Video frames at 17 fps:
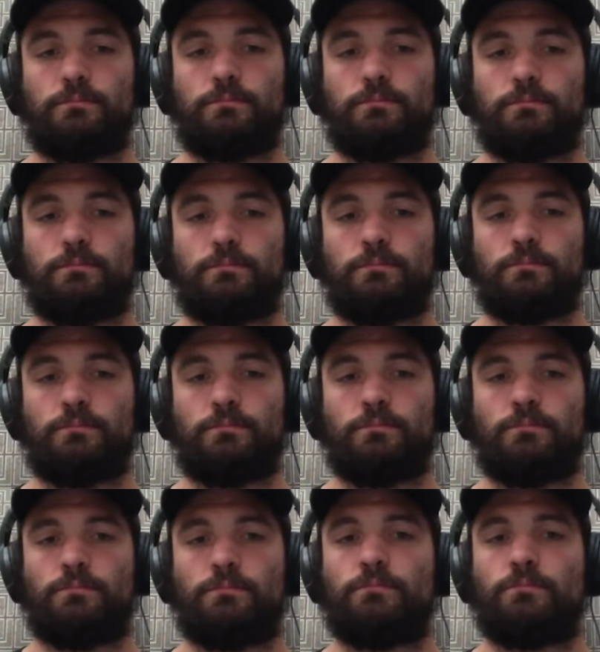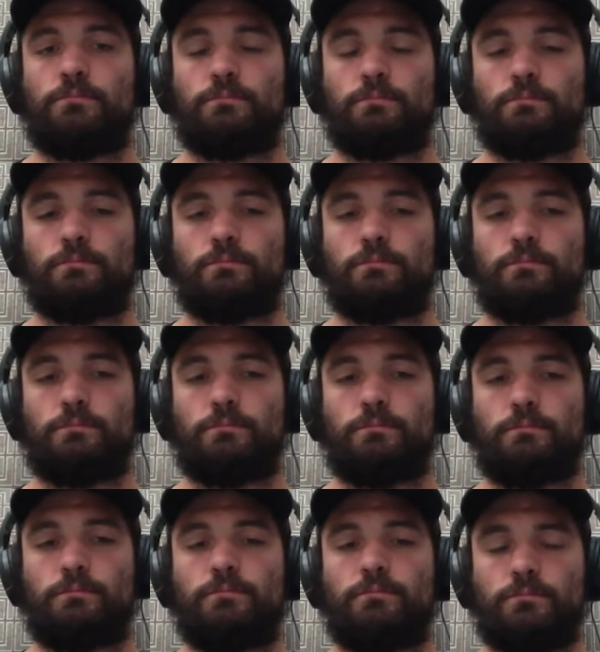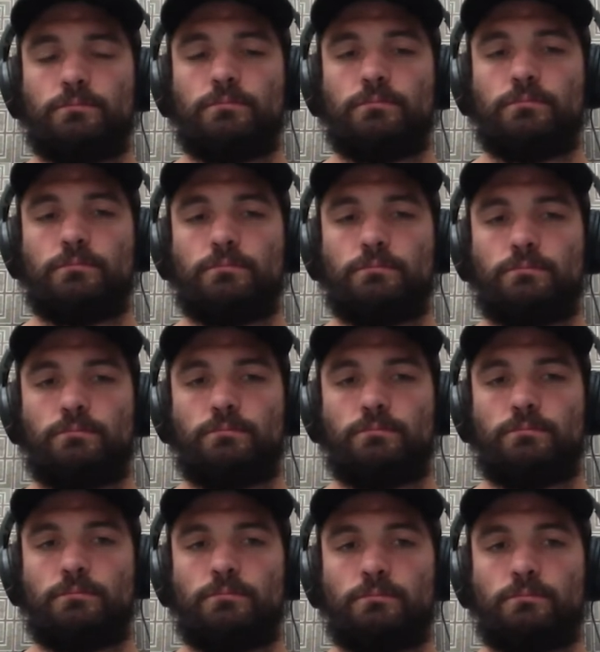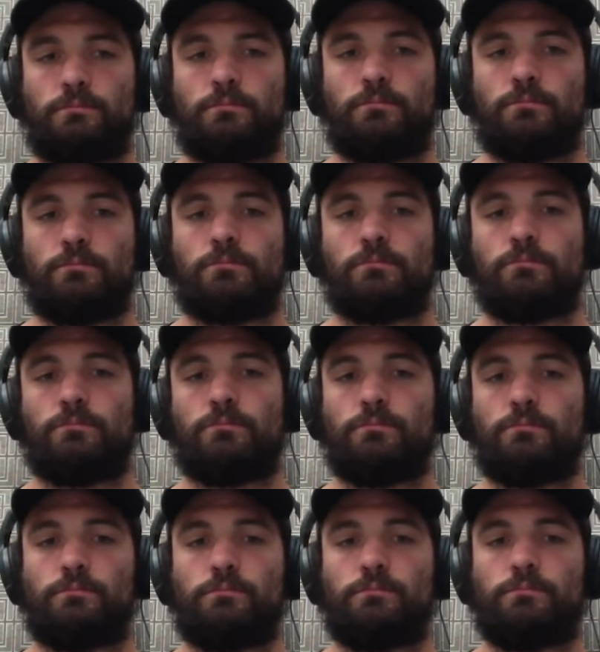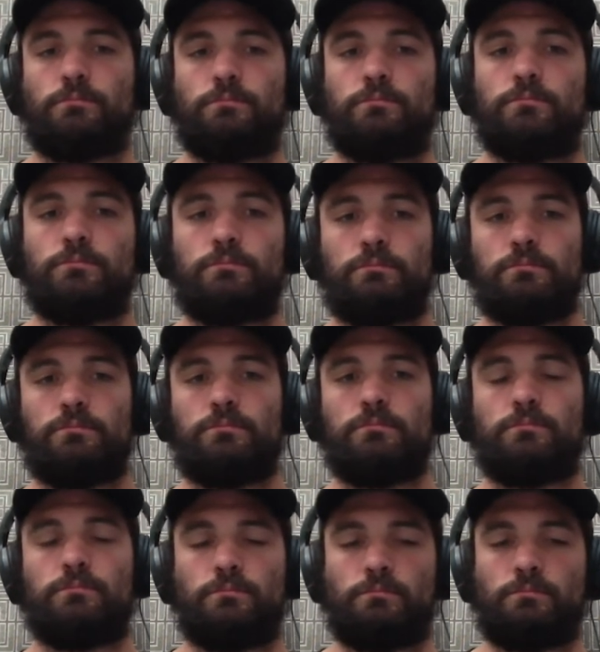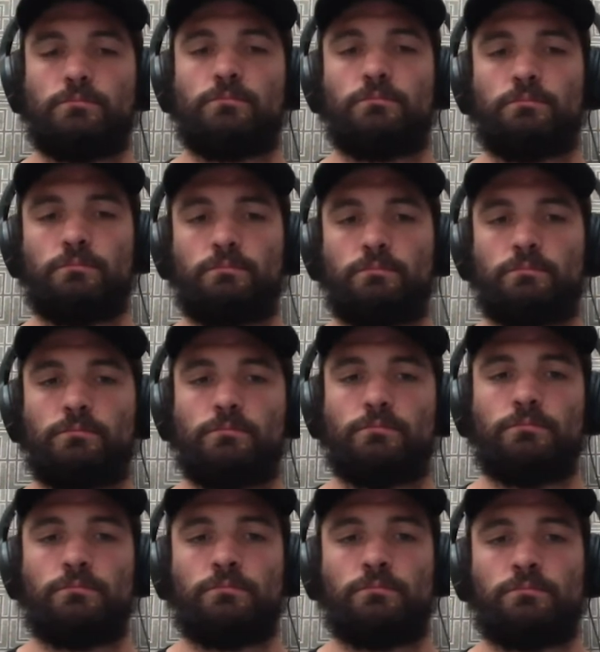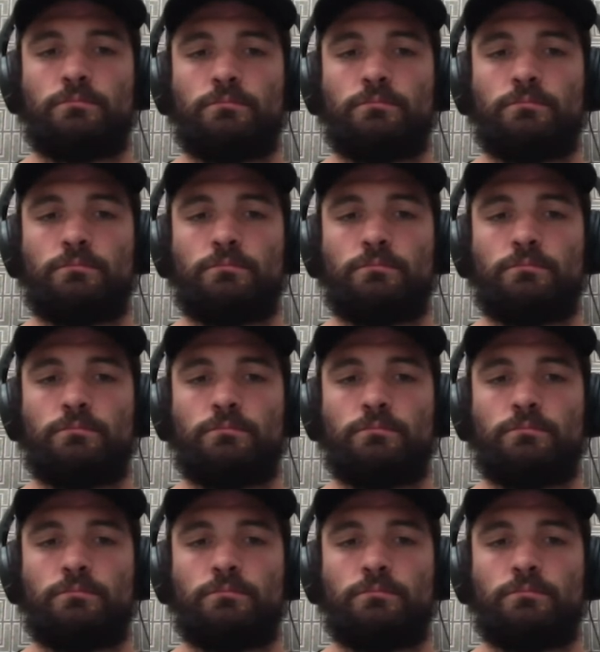This person isn't speaking.